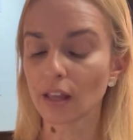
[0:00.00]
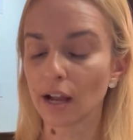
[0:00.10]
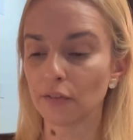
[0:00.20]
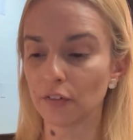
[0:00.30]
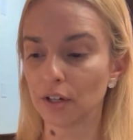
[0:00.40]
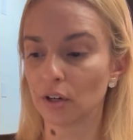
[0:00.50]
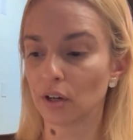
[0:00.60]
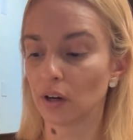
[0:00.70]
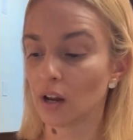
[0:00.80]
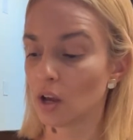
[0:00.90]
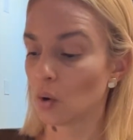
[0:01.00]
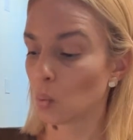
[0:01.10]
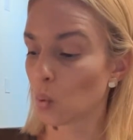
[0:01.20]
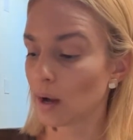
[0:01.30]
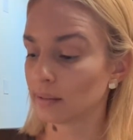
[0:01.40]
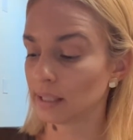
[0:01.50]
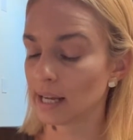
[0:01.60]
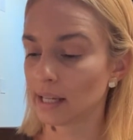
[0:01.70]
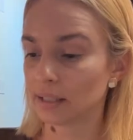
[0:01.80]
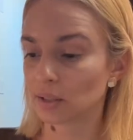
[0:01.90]
I figure one
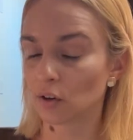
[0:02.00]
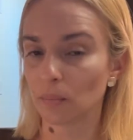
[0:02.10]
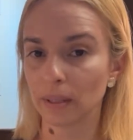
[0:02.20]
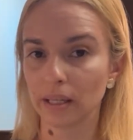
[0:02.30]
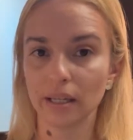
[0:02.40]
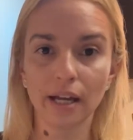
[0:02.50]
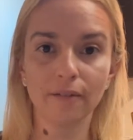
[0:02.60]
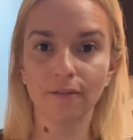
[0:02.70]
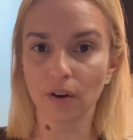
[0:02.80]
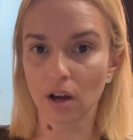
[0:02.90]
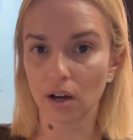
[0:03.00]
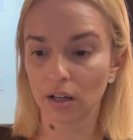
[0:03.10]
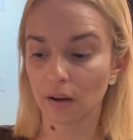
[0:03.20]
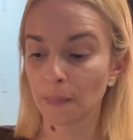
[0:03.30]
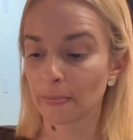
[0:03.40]
day it's gonna be a vlog,